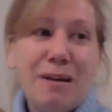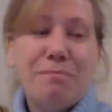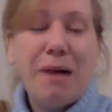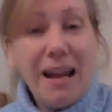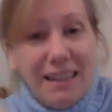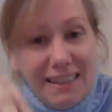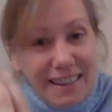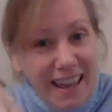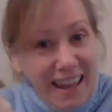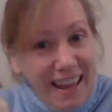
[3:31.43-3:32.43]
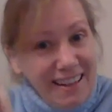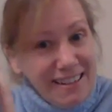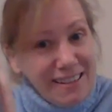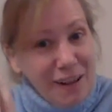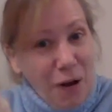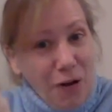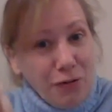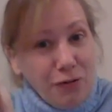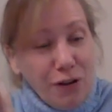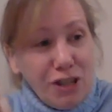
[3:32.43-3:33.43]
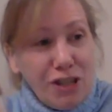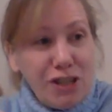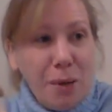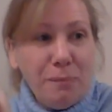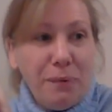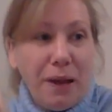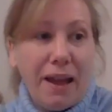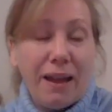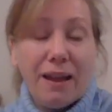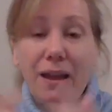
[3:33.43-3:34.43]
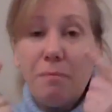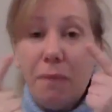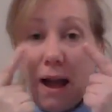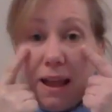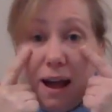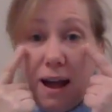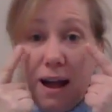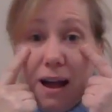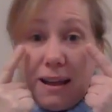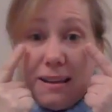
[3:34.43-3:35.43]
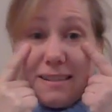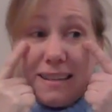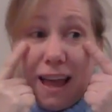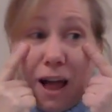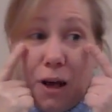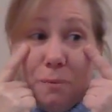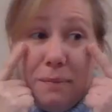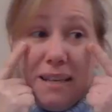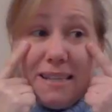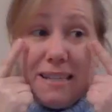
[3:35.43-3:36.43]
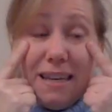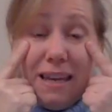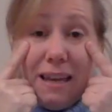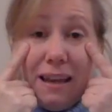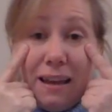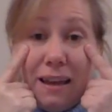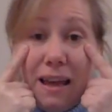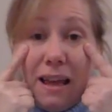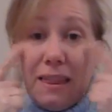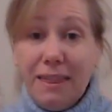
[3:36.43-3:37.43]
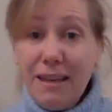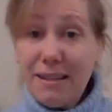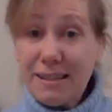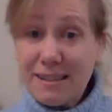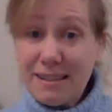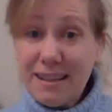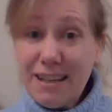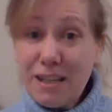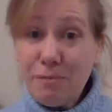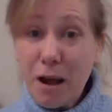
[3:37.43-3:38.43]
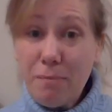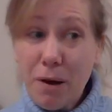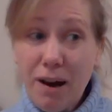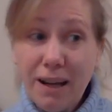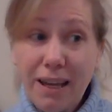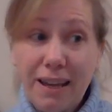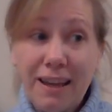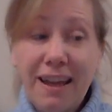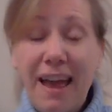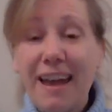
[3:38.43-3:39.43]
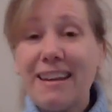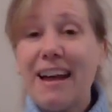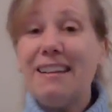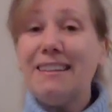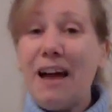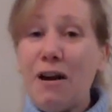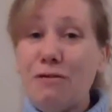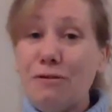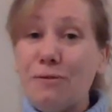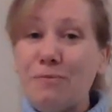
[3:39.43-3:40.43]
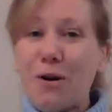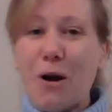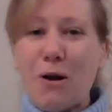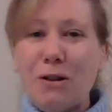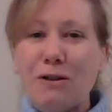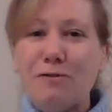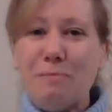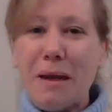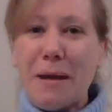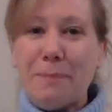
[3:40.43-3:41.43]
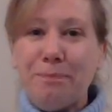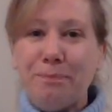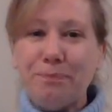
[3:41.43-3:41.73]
My legs are for jumping. My eyes help me see. This is my body and I love all of me.